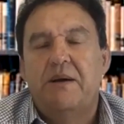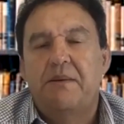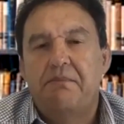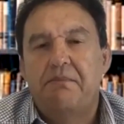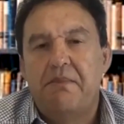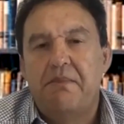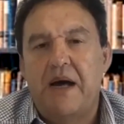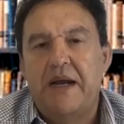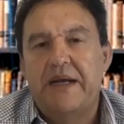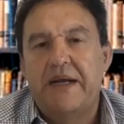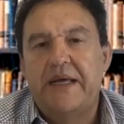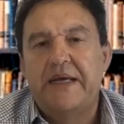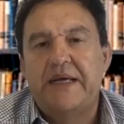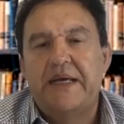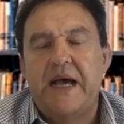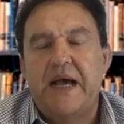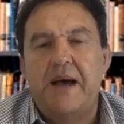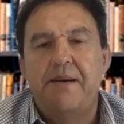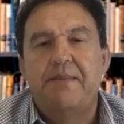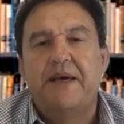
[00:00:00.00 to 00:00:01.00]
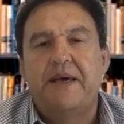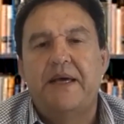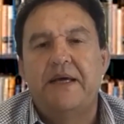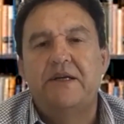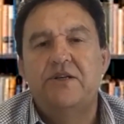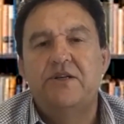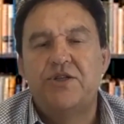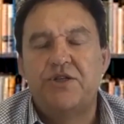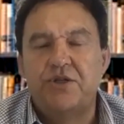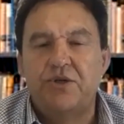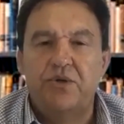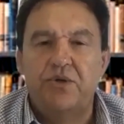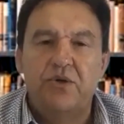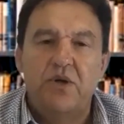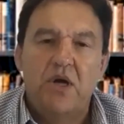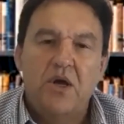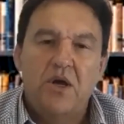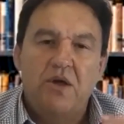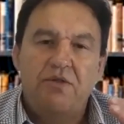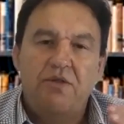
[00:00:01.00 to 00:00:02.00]
money coming into
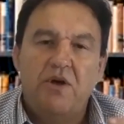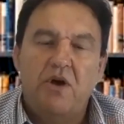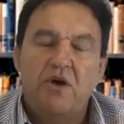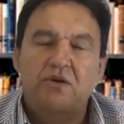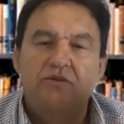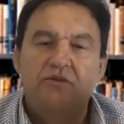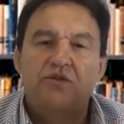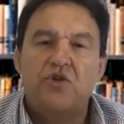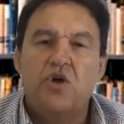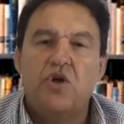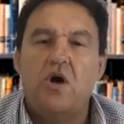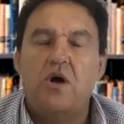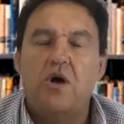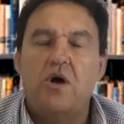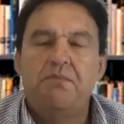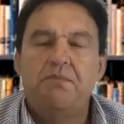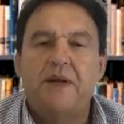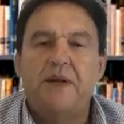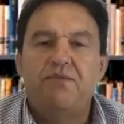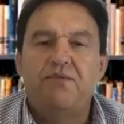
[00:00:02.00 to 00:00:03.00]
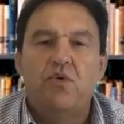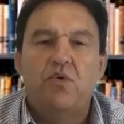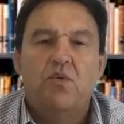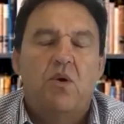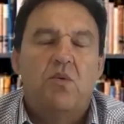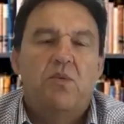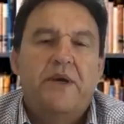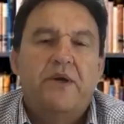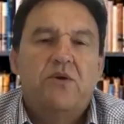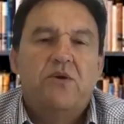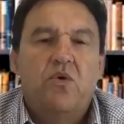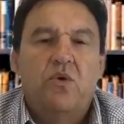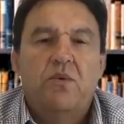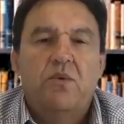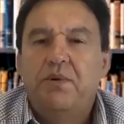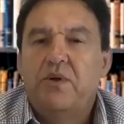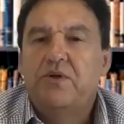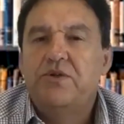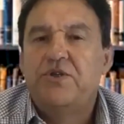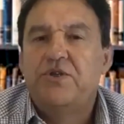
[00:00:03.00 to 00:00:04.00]
those top level, what we call
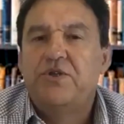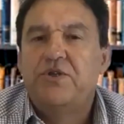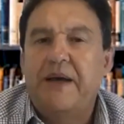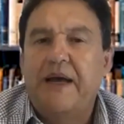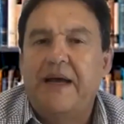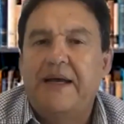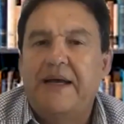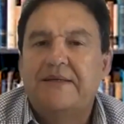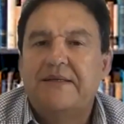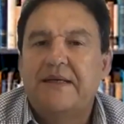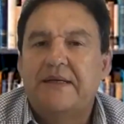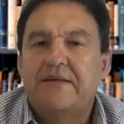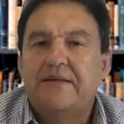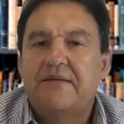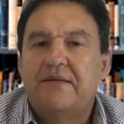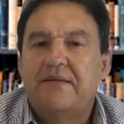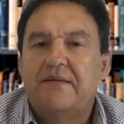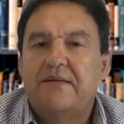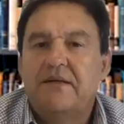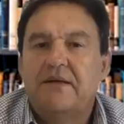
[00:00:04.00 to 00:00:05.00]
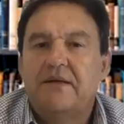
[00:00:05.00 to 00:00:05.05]
blue chip assets.